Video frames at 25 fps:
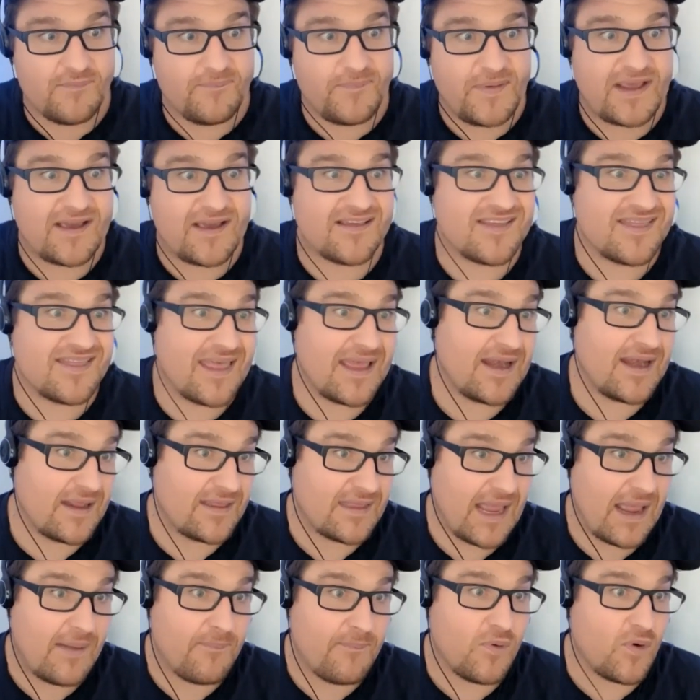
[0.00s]
Because then
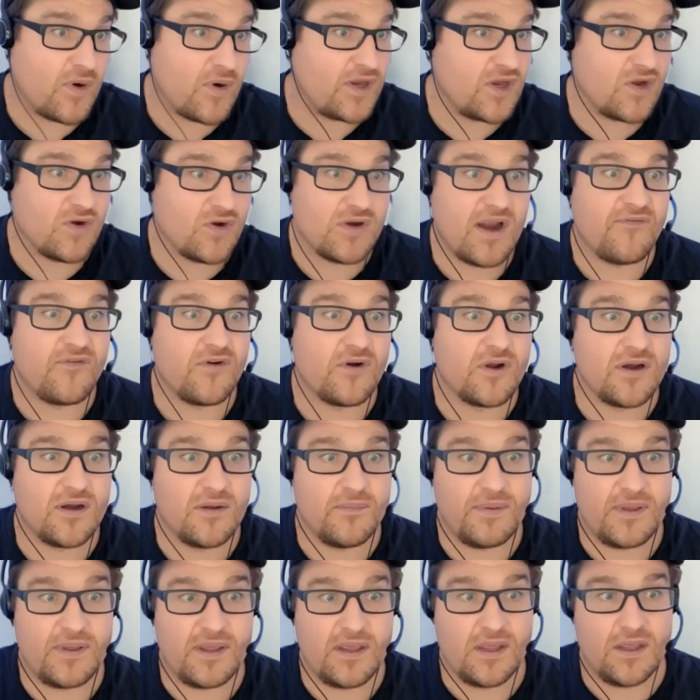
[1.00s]
at that point, you're never going to
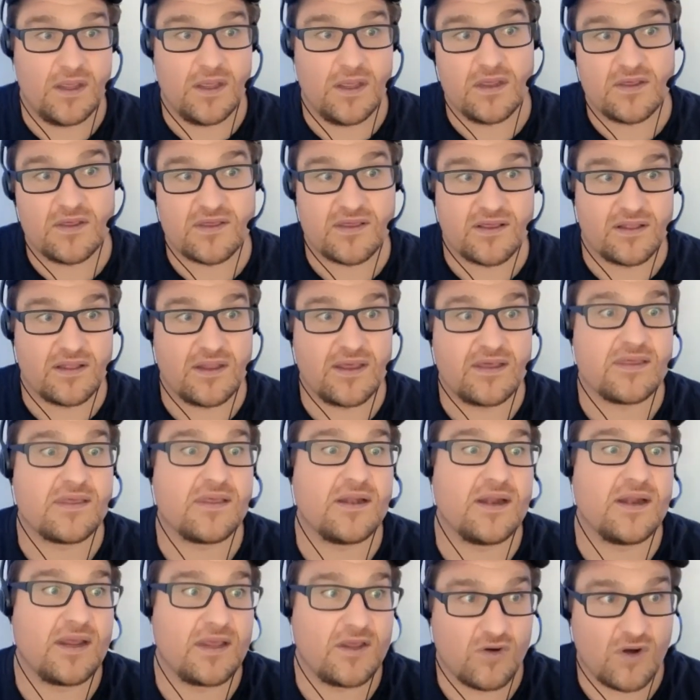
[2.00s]
be
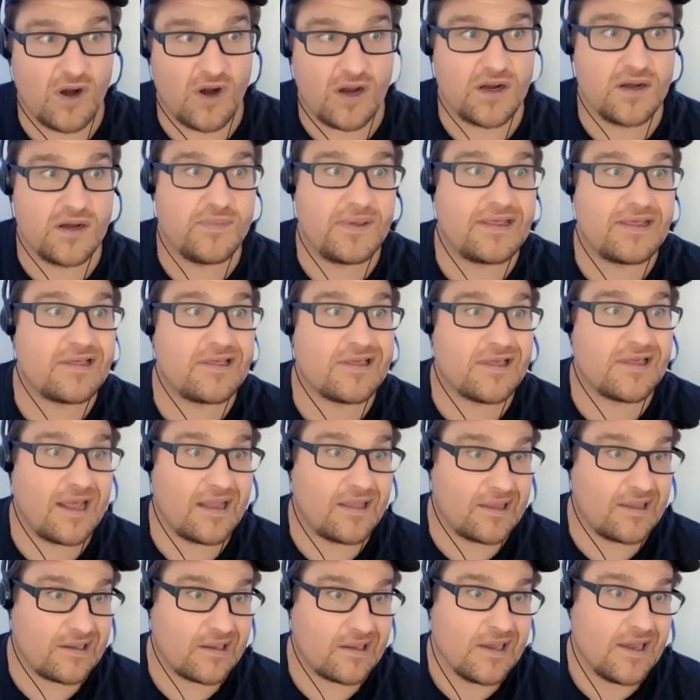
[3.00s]
soliciting, you're not going to be
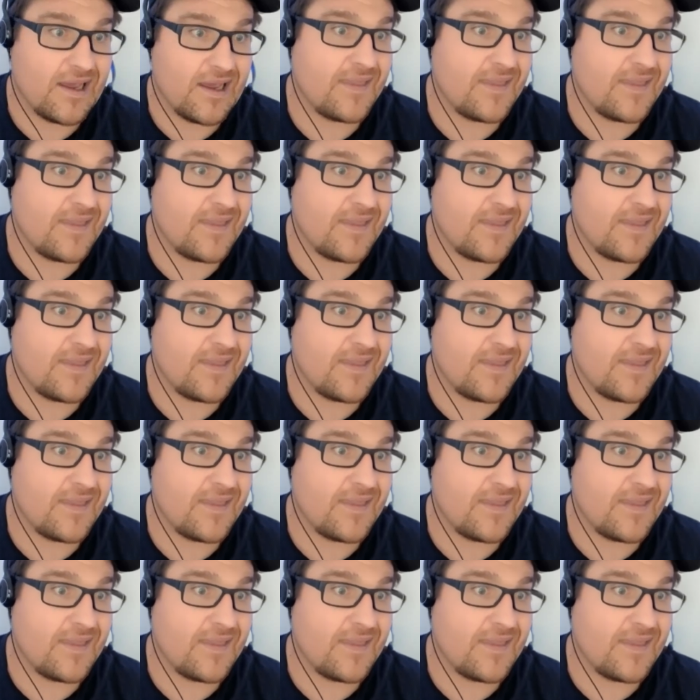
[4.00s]
selling.